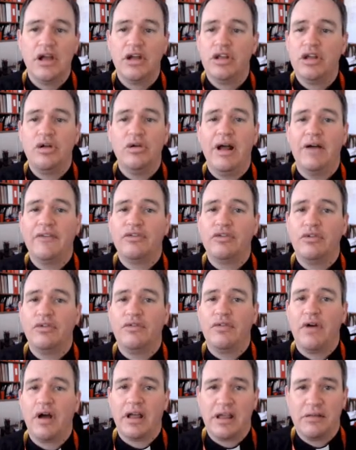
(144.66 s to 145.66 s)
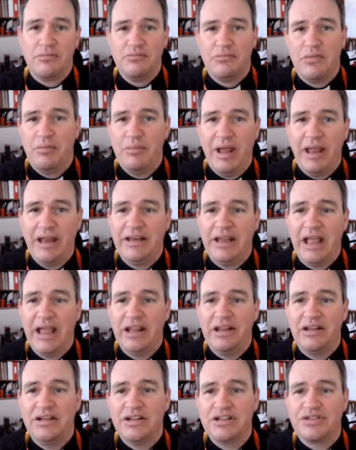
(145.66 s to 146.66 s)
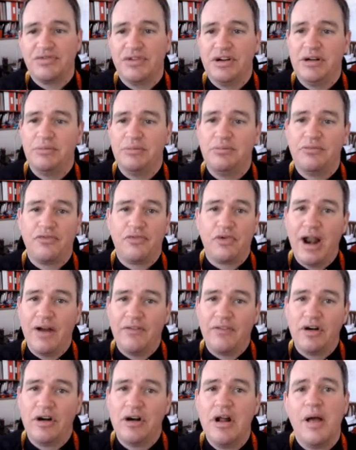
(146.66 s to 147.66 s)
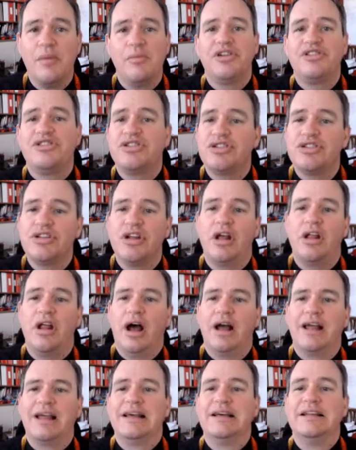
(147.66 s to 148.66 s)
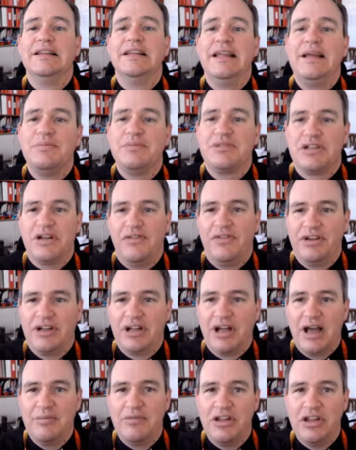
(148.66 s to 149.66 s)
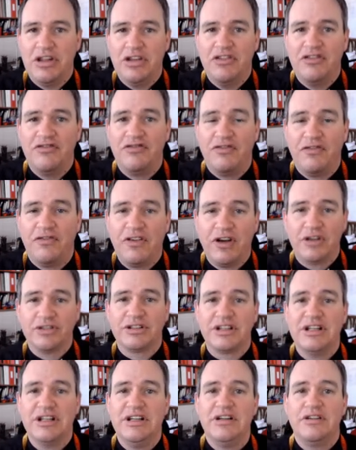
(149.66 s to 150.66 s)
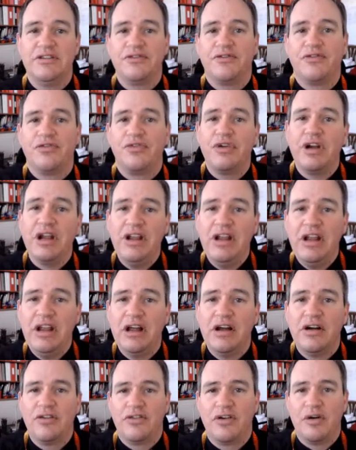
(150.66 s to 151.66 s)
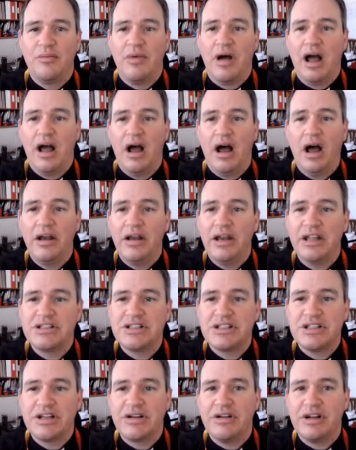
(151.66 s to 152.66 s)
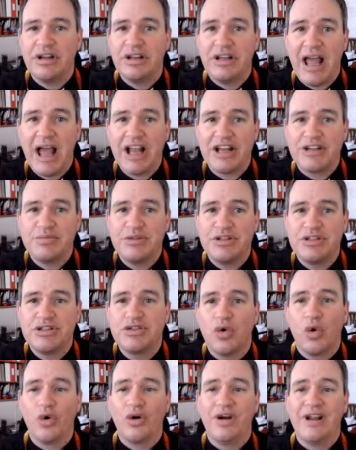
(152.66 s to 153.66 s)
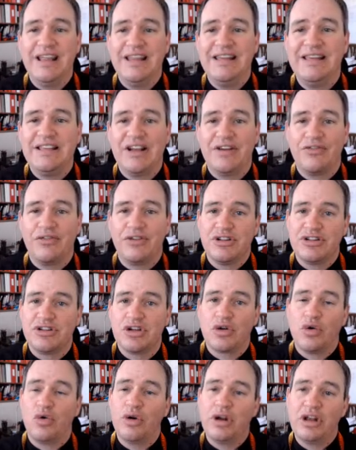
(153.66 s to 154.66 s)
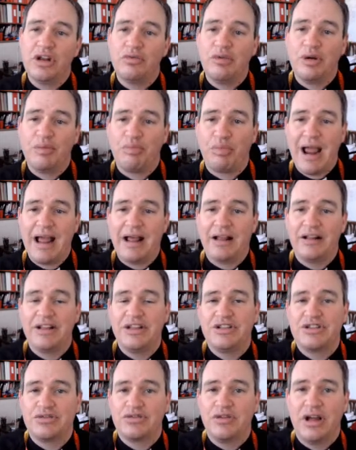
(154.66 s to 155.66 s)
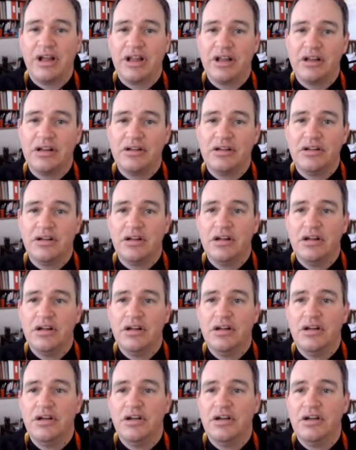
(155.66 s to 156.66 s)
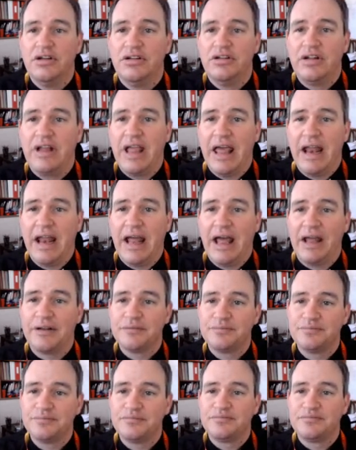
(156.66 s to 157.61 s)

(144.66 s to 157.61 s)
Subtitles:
You don't have to maintain this freedom forever, but just a glimpse of a time that you've felt free from unnecessary attachments or indifference, according to what Brackley is trying to get at.